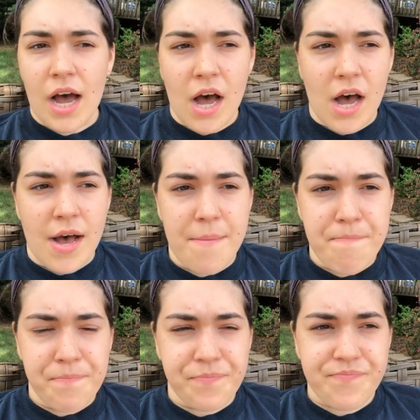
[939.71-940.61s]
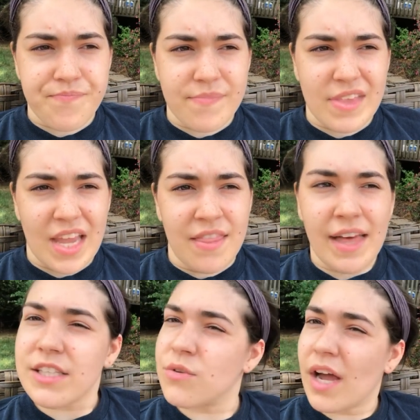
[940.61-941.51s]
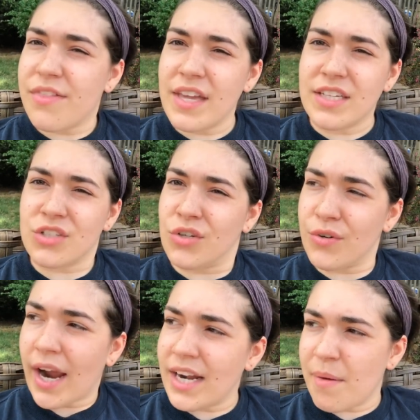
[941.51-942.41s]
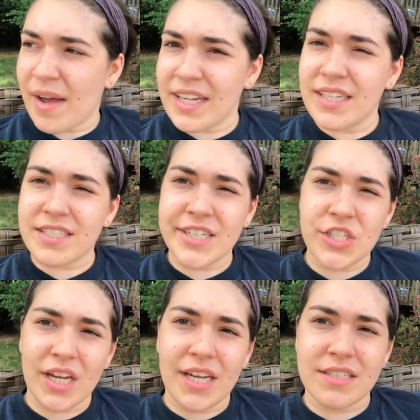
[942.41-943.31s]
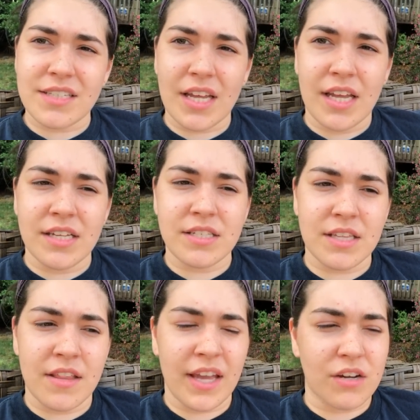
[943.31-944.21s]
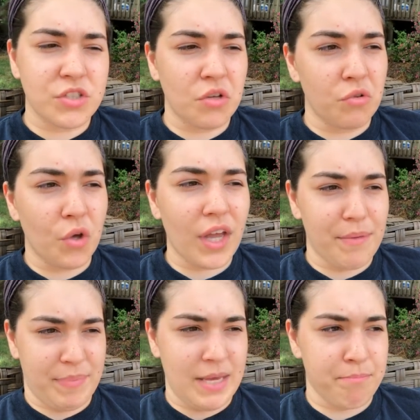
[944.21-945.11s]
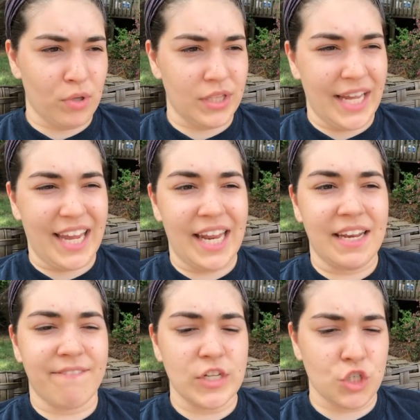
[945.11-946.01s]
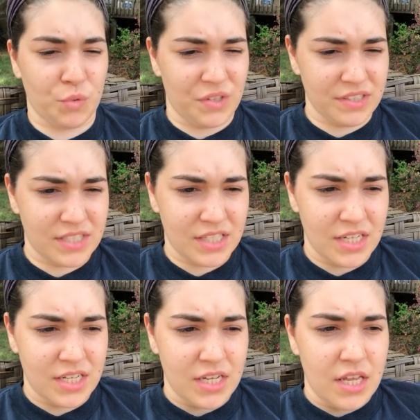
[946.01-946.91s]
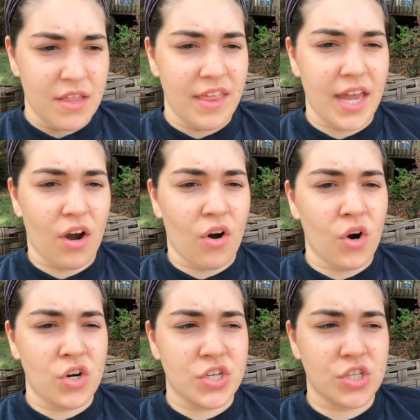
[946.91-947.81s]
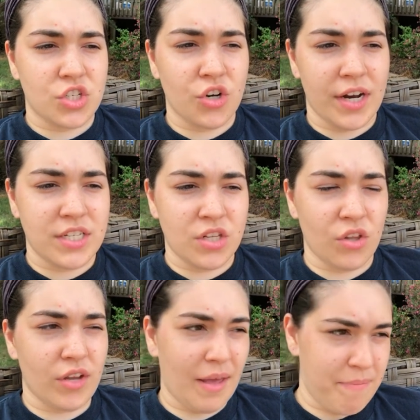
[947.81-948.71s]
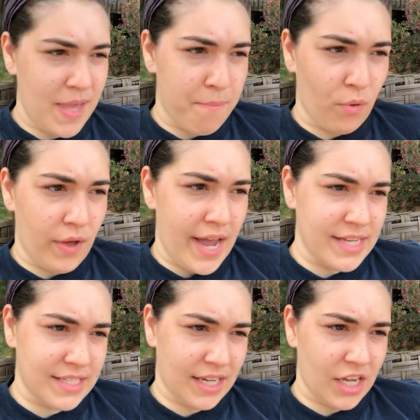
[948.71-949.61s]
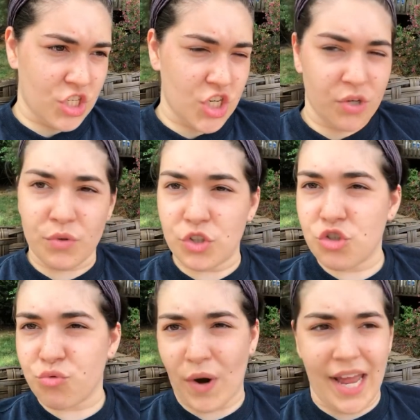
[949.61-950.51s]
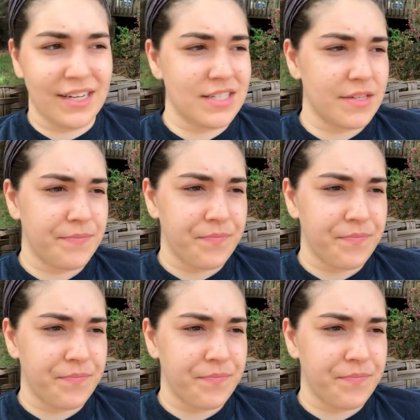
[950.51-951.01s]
Um, and that's what I think is great about E S T Js is, and they also look at people like individuals. They aren't trying to look at people as like a general trend.